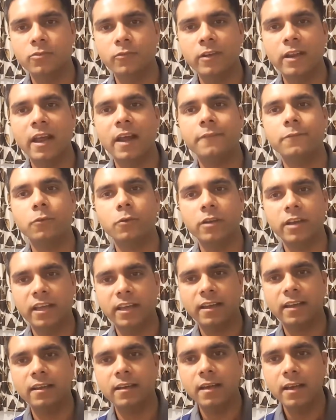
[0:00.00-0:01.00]
you will have to
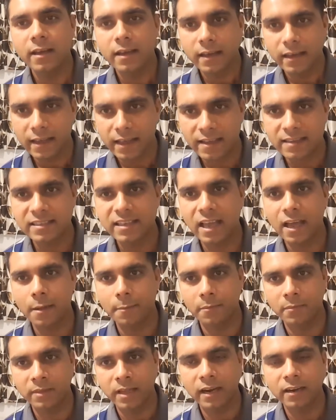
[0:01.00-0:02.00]
take an
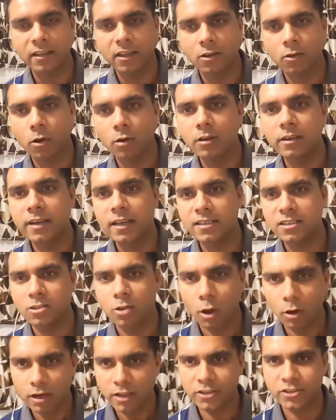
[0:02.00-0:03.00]
exam that they call it as
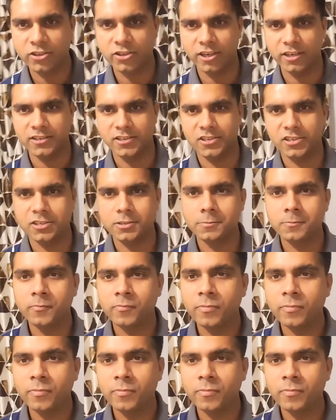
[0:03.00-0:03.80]
knowledge test.